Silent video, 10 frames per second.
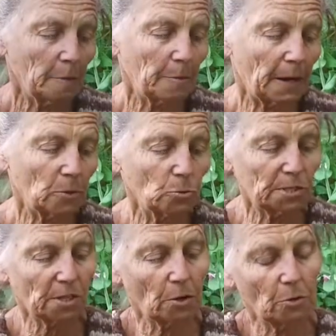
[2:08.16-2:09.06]
but
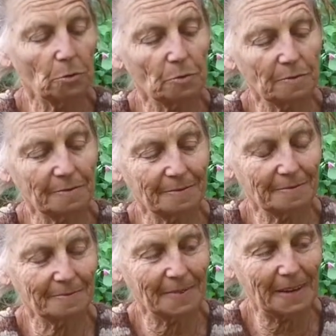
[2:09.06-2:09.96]
also
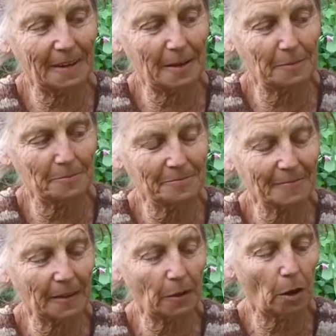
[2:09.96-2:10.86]
um,
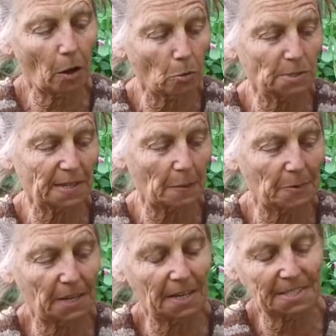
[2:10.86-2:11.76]
holds up
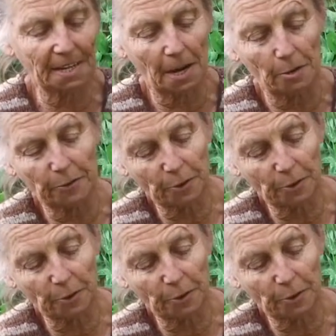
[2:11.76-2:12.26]
the next layer of